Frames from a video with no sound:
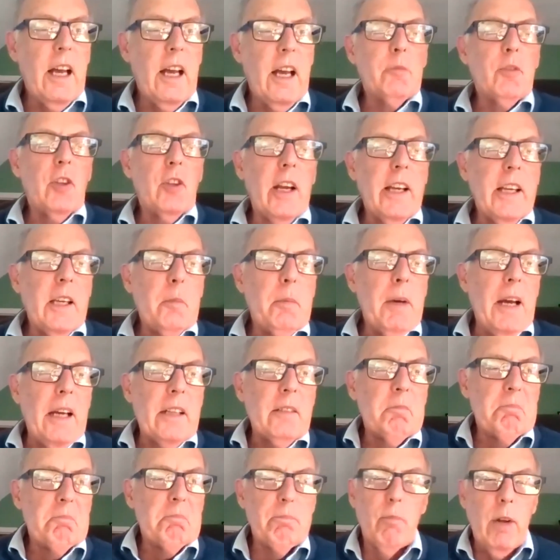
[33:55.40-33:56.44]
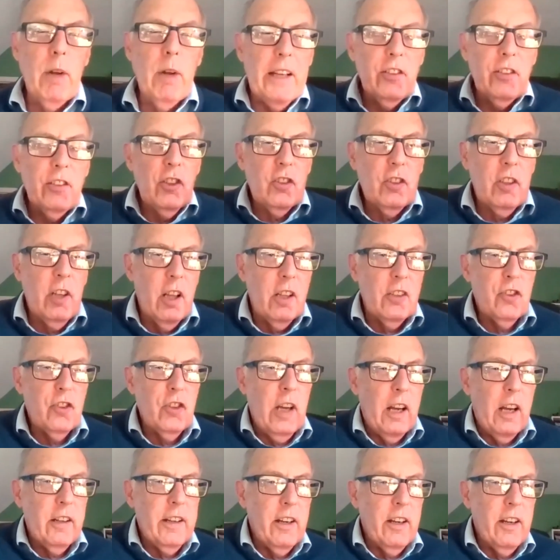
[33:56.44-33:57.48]
I'm talking about what I just call a
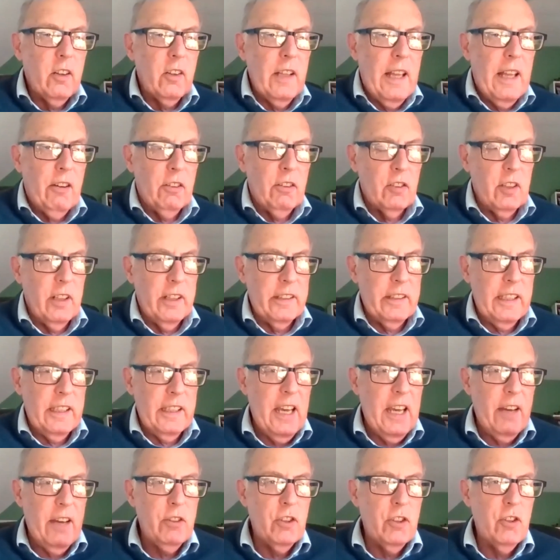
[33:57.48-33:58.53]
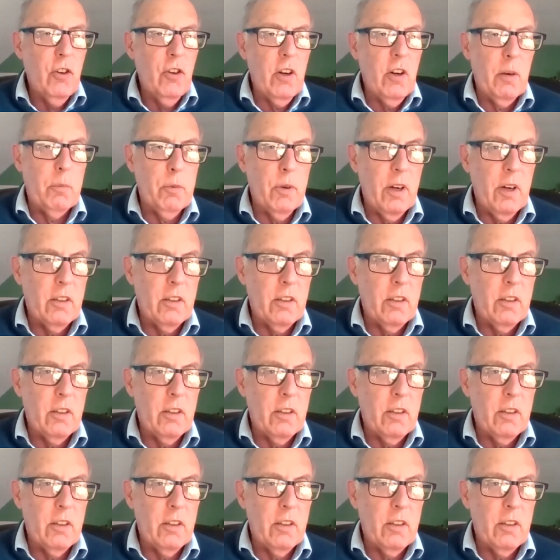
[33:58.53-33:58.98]
child care allowance, like they have in Europe.